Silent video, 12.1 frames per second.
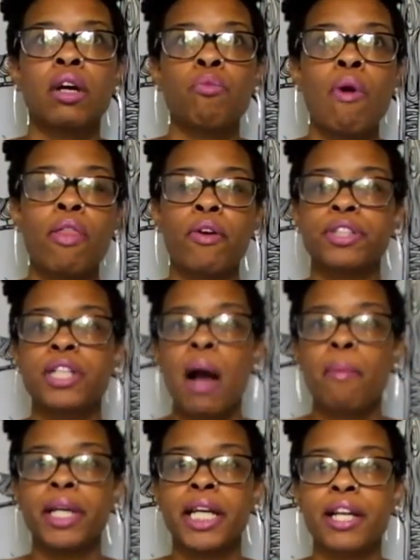whether it's
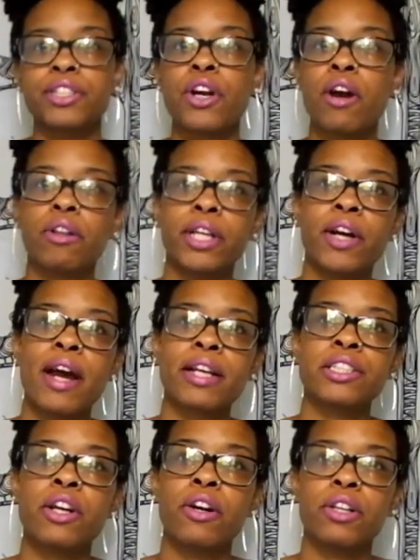coming internally or
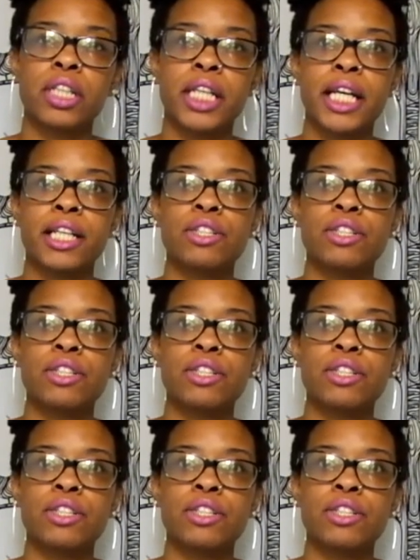externally,